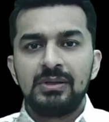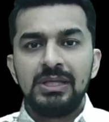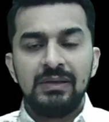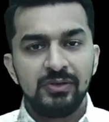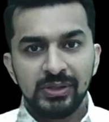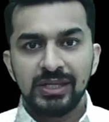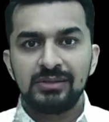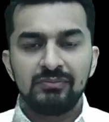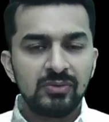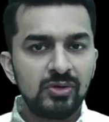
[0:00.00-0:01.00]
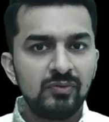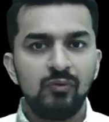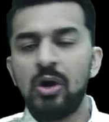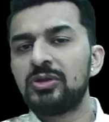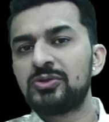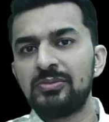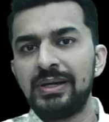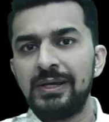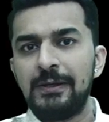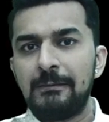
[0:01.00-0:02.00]
Even you can walk through
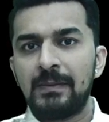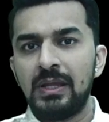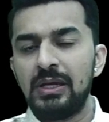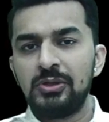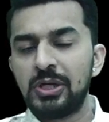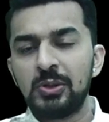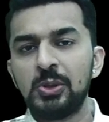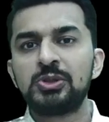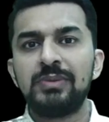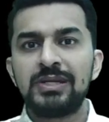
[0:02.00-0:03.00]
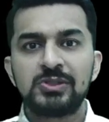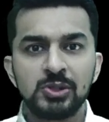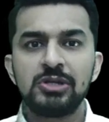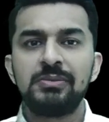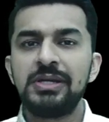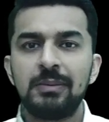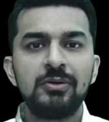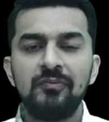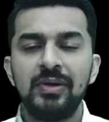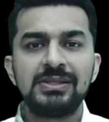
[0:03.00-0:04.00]
my, uh, you can go through my social media
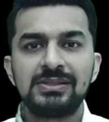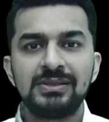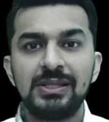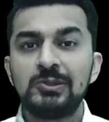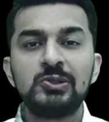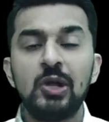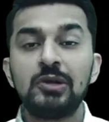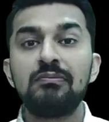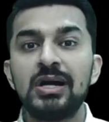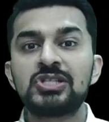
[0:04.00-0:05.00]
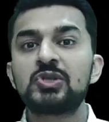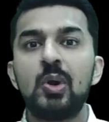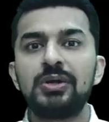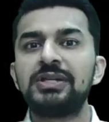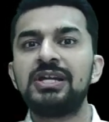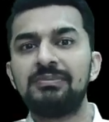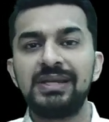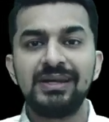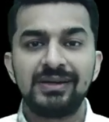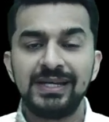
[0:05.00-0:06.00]
profiles. There was not much content
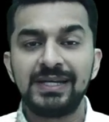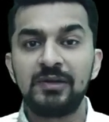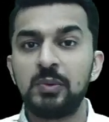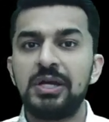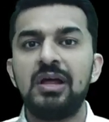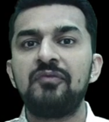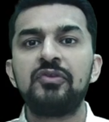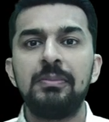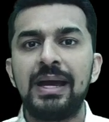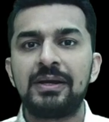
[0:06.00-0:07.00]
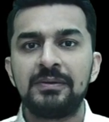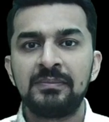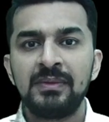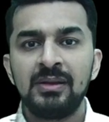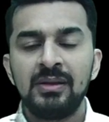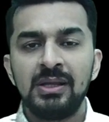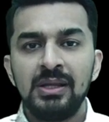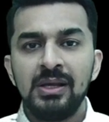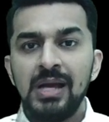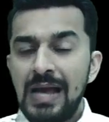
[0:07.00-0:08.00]
being created one and a half year back.
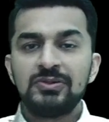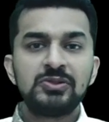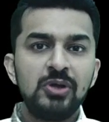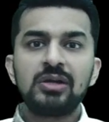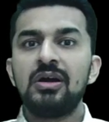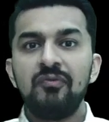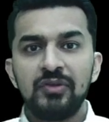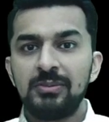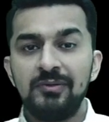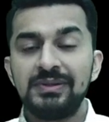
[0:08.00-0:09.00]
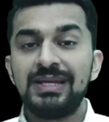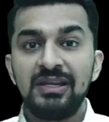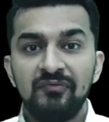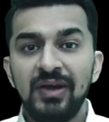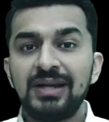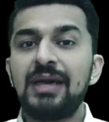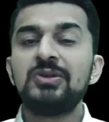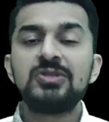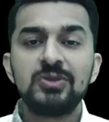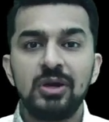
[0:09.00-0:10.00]
I was not comfortable with that. In fact, I
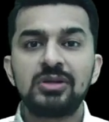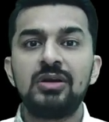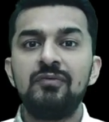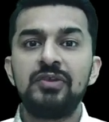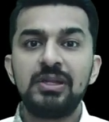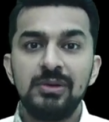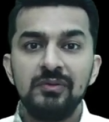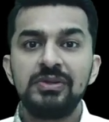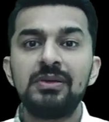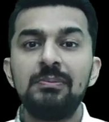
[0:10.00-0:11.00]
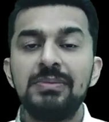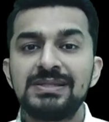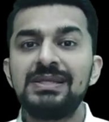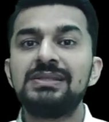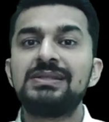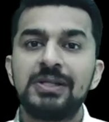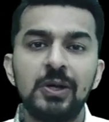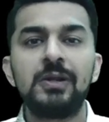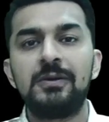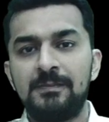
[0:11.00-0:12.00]
was not comfortable with the business at
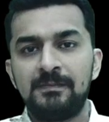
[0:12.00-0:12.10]
all.